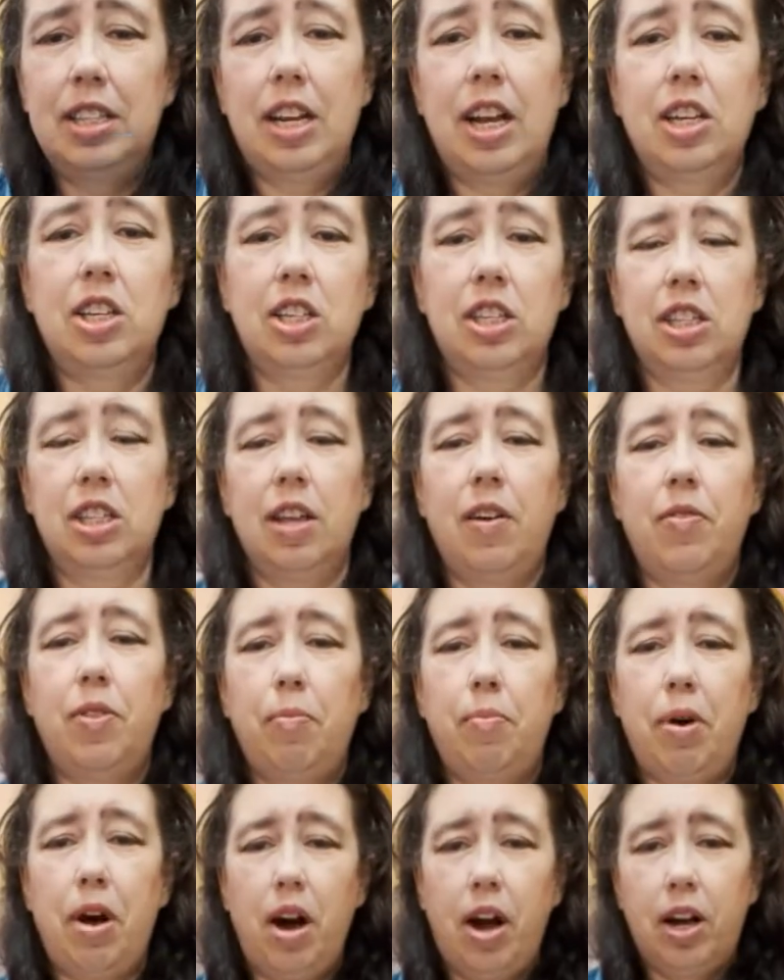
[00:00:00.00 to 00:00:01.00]
And I just love the
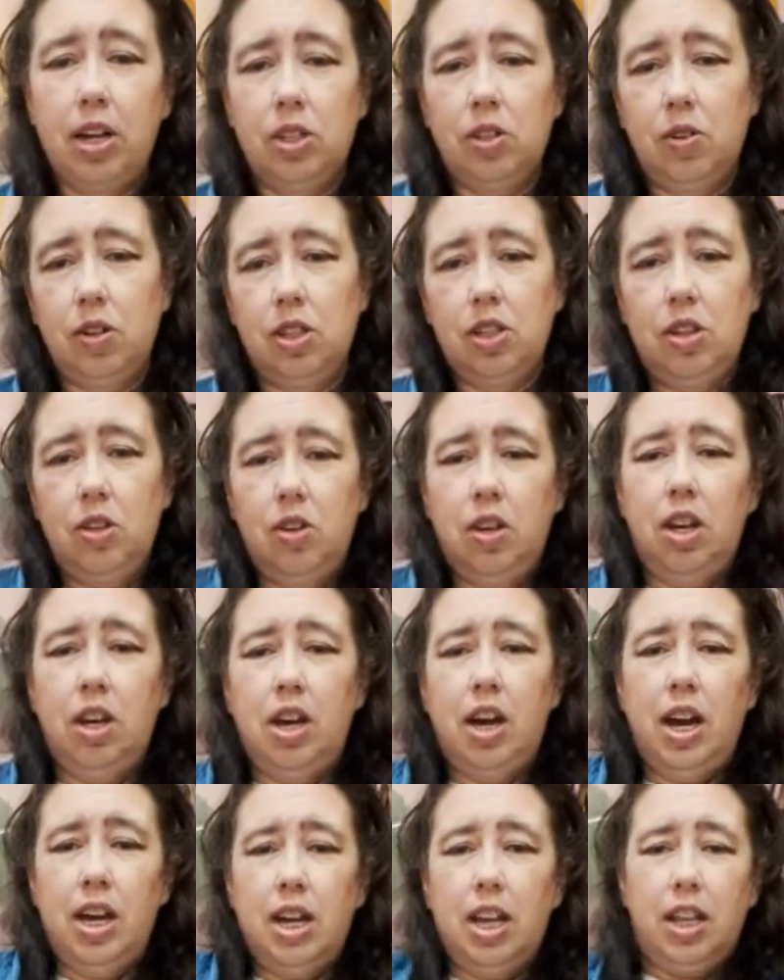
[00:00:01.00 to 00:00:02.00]
pockets on it. So you can
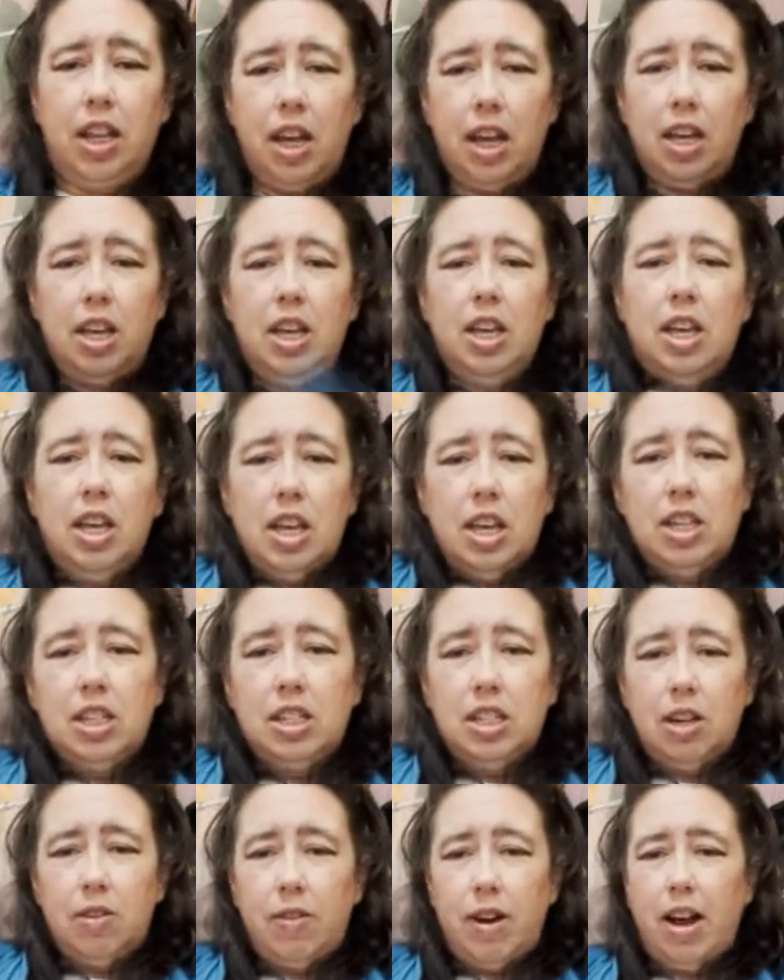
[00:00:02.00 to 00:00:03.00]
kind of like
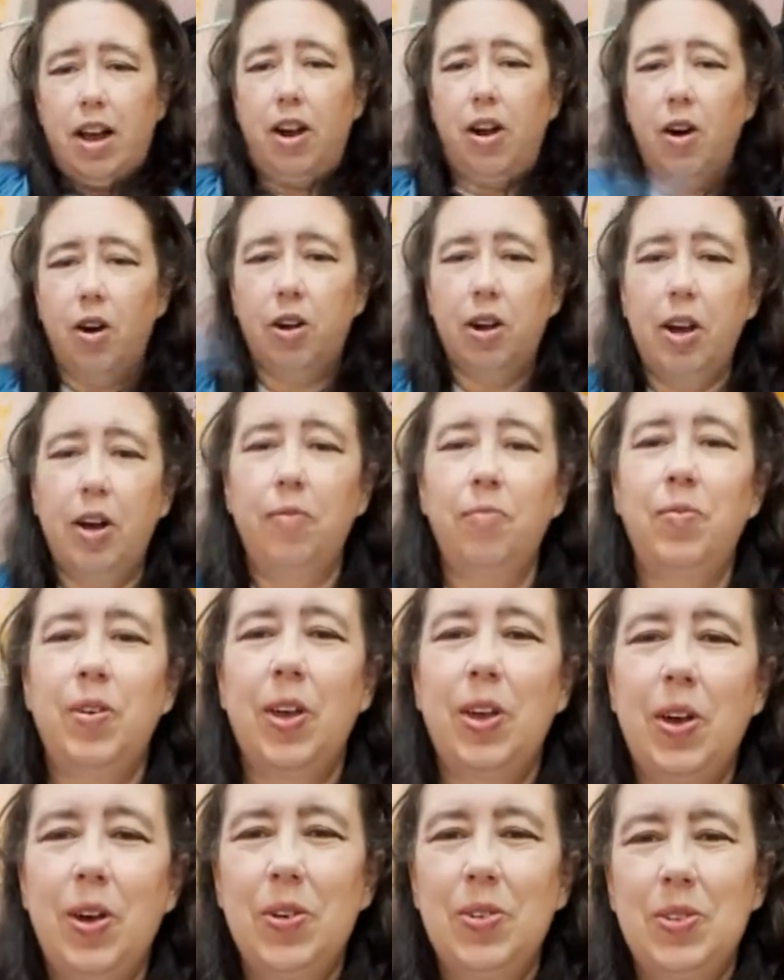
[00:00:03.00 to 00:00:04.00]
sit around all comfy,
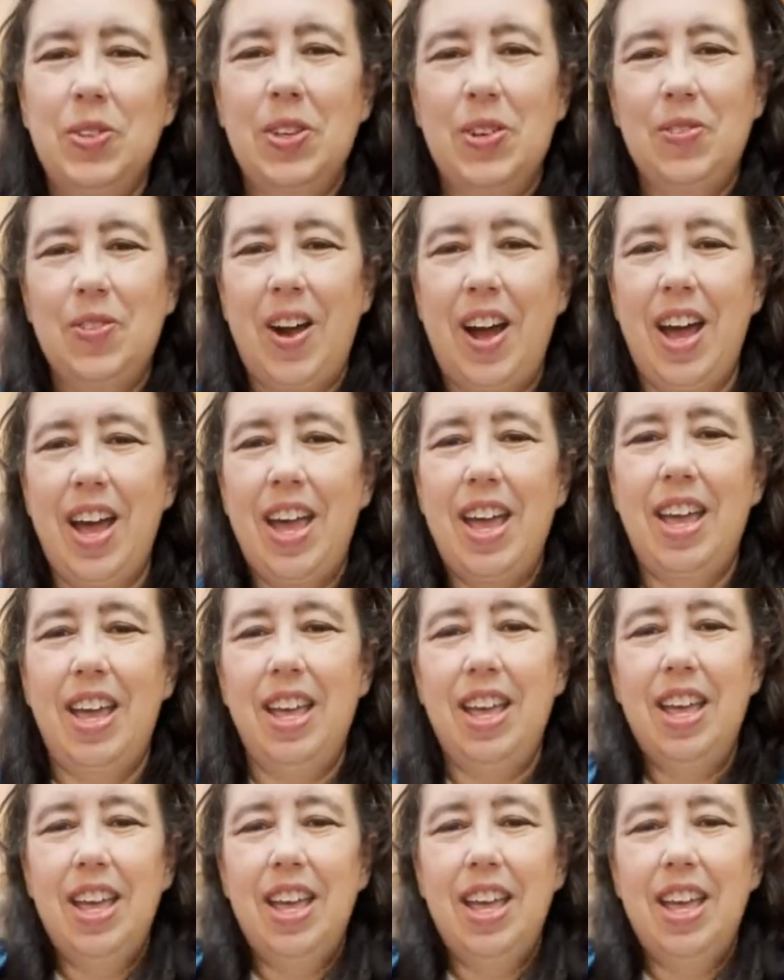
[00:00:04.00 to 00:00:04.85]
cozy, right?